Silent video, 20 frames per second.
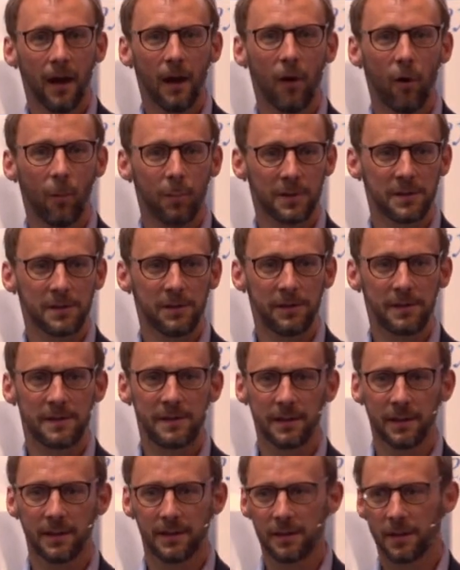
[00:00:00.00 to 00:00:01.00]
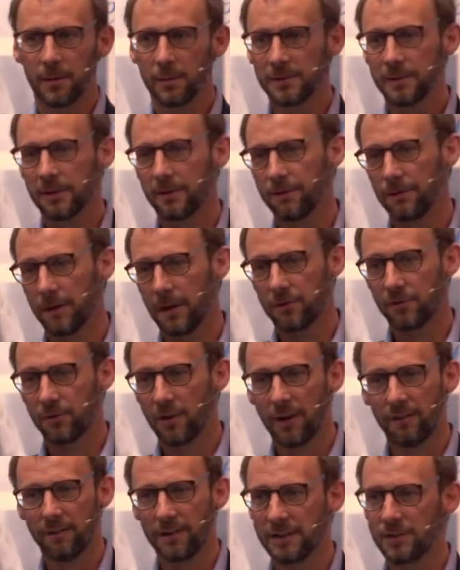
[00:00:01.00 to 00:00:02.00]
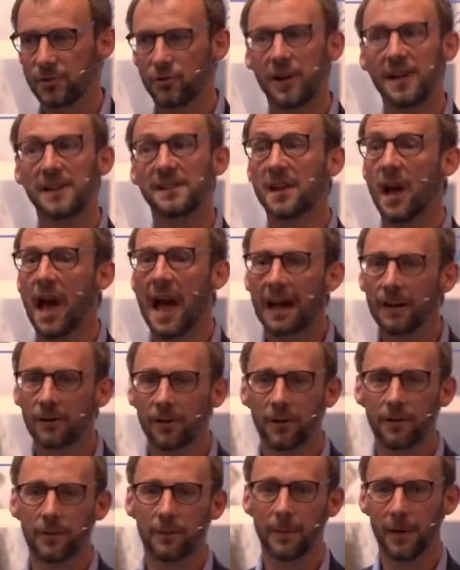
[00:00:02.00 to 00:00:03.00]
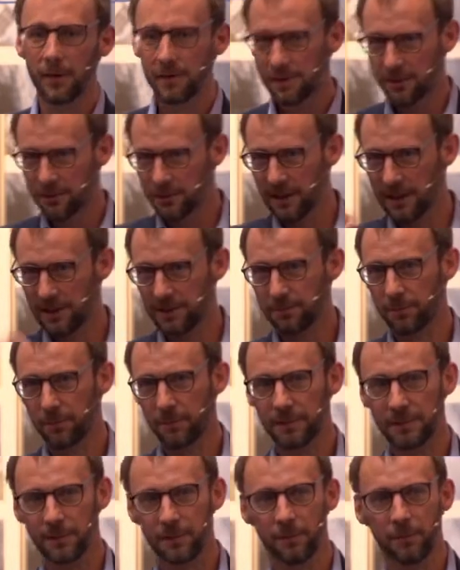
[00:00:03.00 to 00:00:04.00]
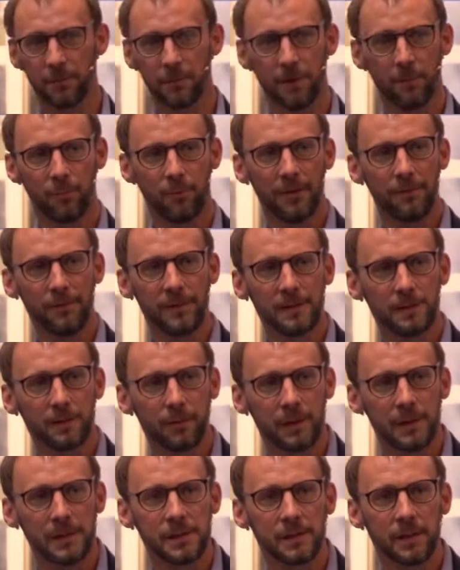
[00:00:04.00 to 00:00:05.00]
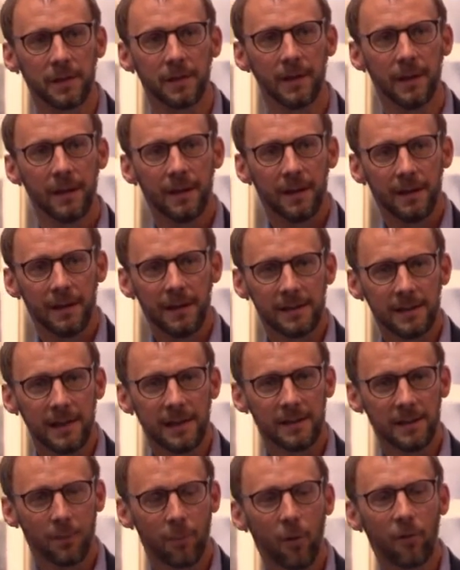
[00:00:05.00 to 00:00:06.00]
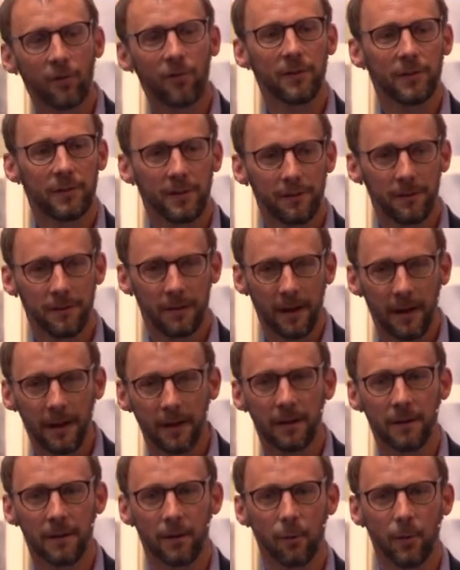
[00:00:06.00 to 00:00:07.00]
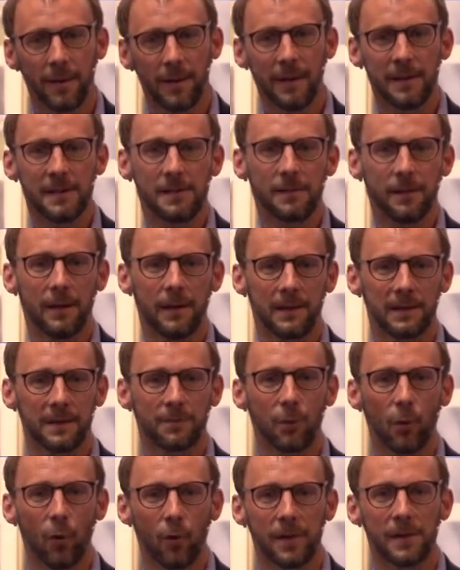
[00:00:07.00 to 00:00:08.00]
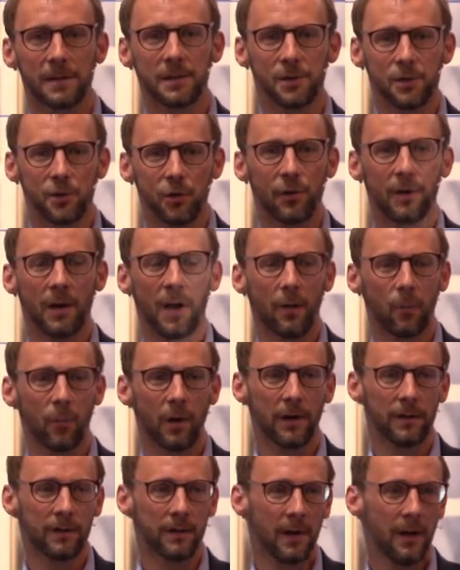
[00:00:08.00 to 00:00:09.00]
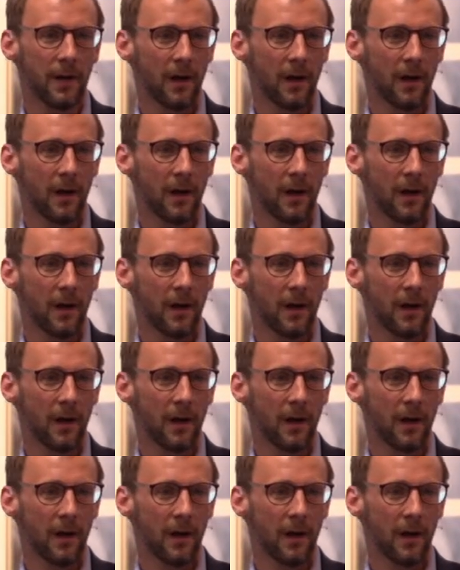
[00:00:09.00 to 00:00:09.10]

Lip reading: opportunity in terms of driverless trains and other modes of transport, to your previous question, is a positive thing that we need to exploit and join up with